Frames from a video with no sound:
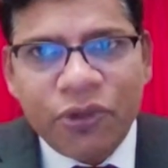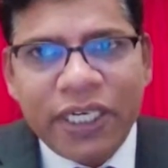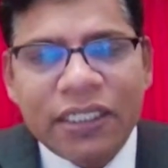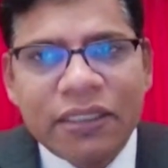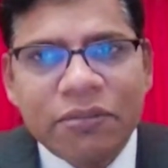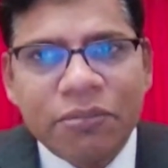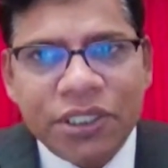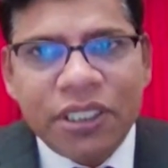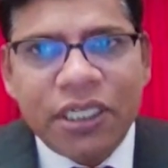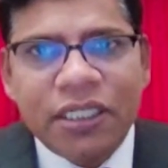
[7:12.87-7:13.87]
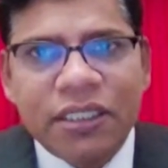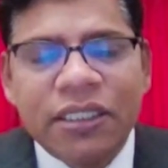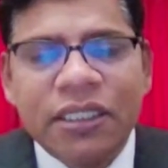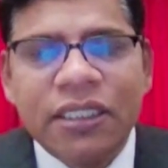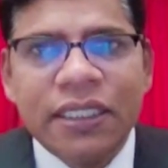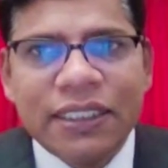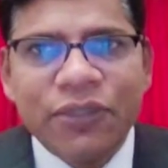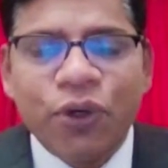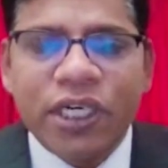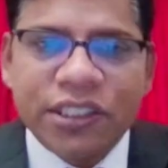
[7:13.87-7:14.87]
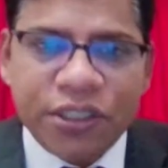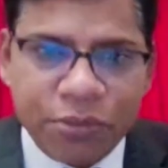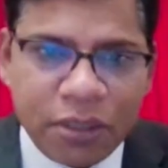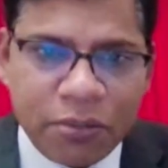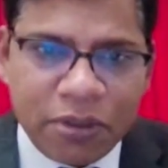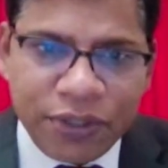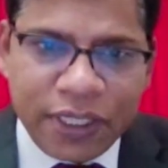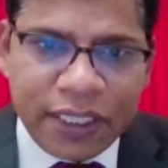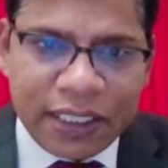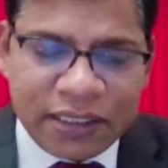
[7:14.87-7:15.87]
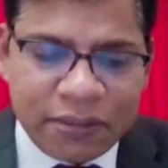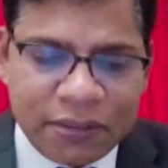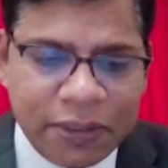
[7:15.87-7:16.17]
measure and see what is abnormal for a customer.